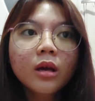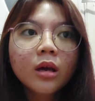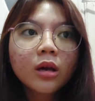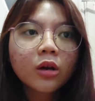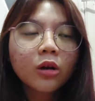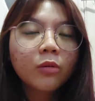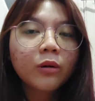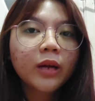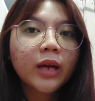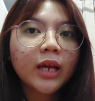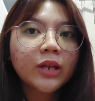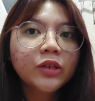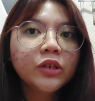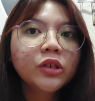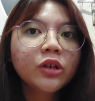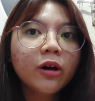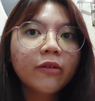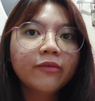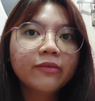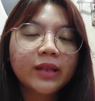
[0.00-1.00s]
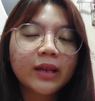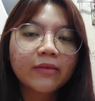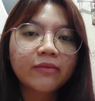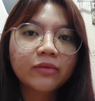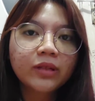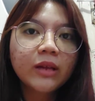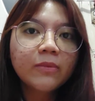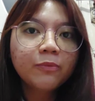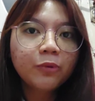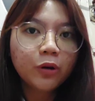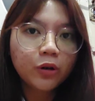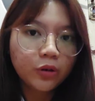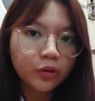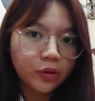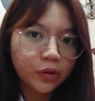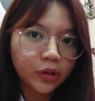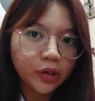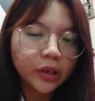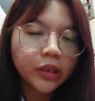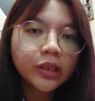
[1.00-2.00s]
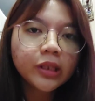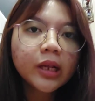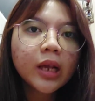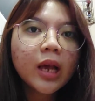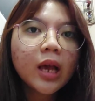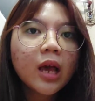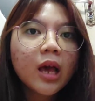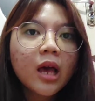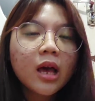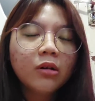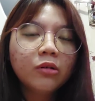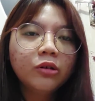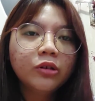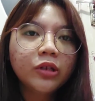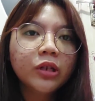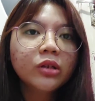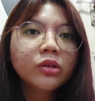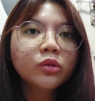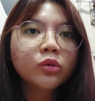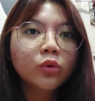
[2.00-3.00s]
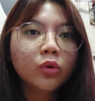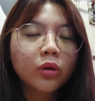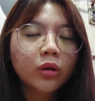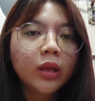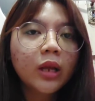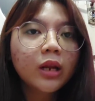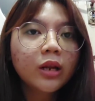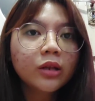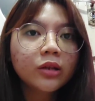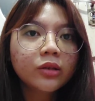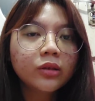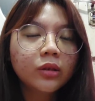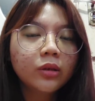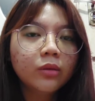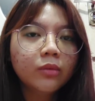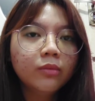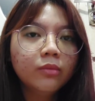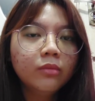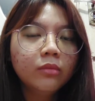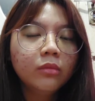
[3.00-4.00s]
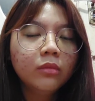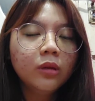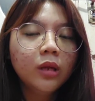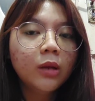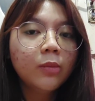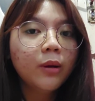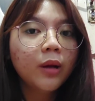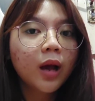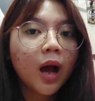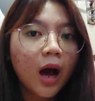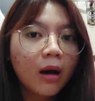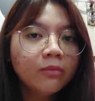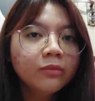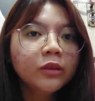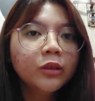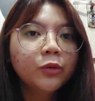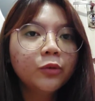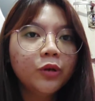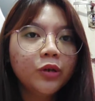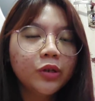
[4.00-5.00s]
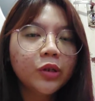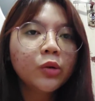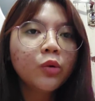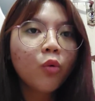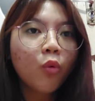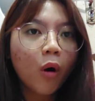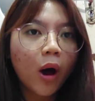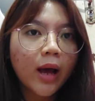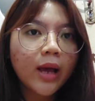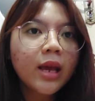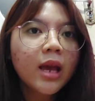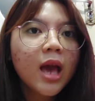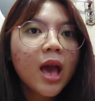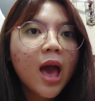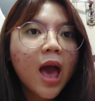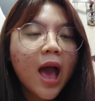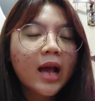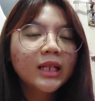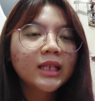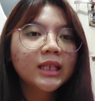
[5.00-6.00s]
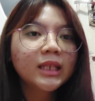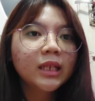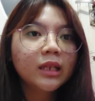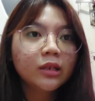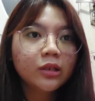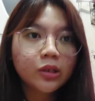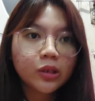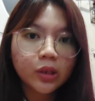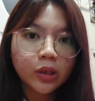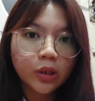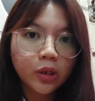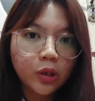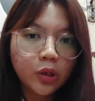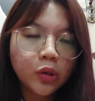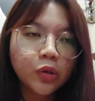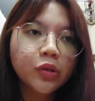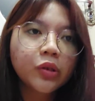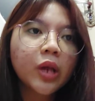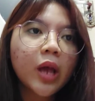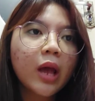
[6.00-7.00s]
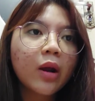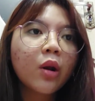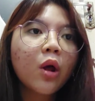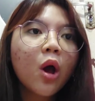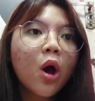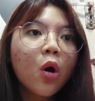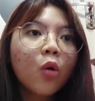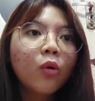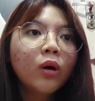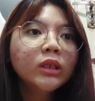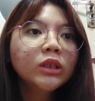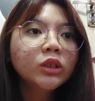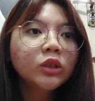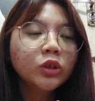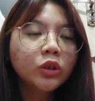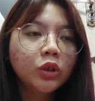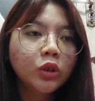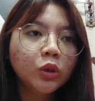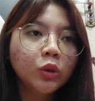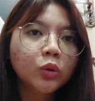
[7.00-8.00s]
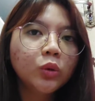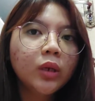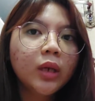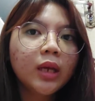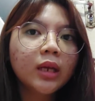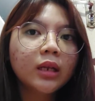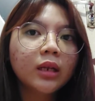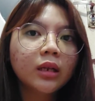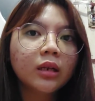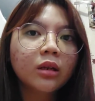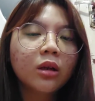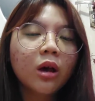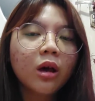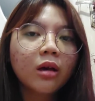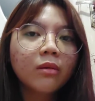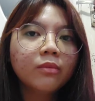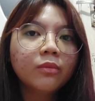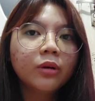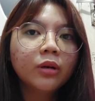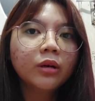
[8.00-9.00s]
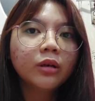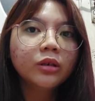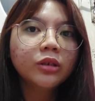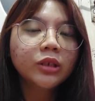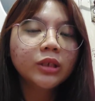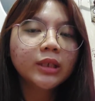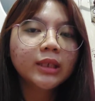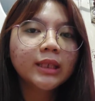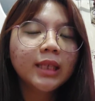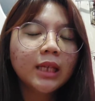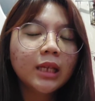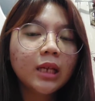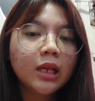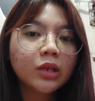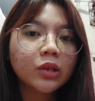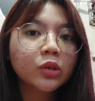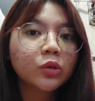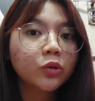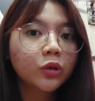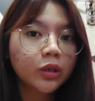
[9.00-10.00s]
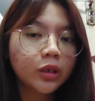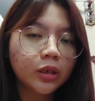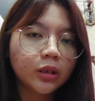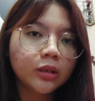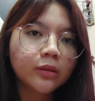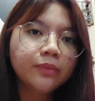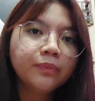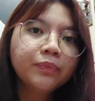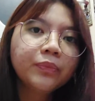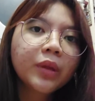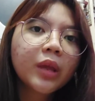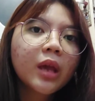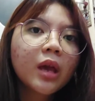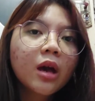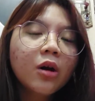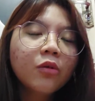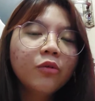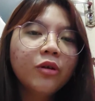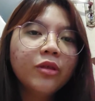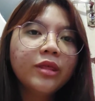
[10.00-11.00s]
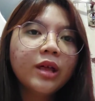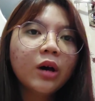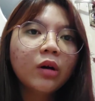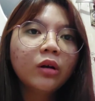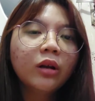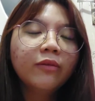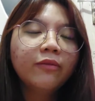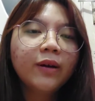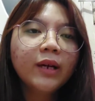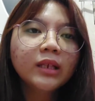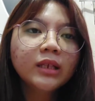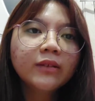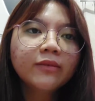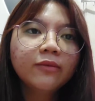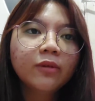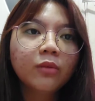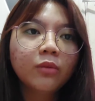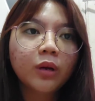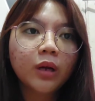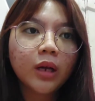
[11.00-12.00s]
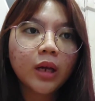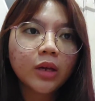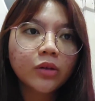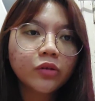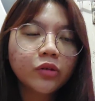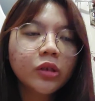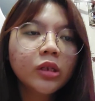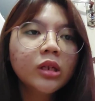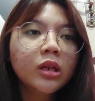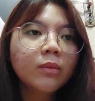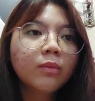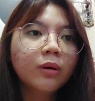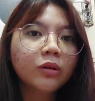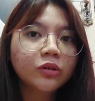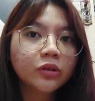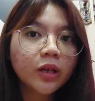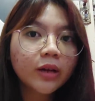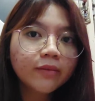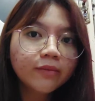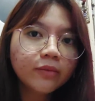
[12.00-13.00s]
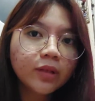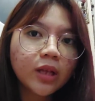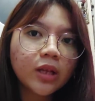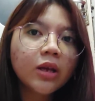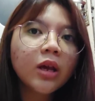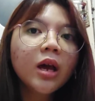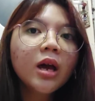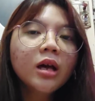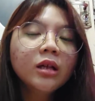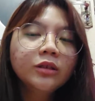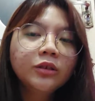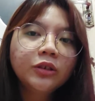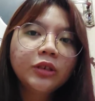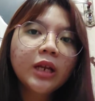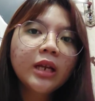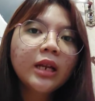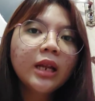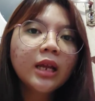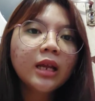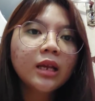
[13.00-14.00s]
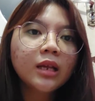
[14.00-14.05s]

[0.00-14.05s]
Communication of safety producers reasons it becomes a reason why accidents occurred, and what to do in an emergency is critical. Without effective communication about safety, training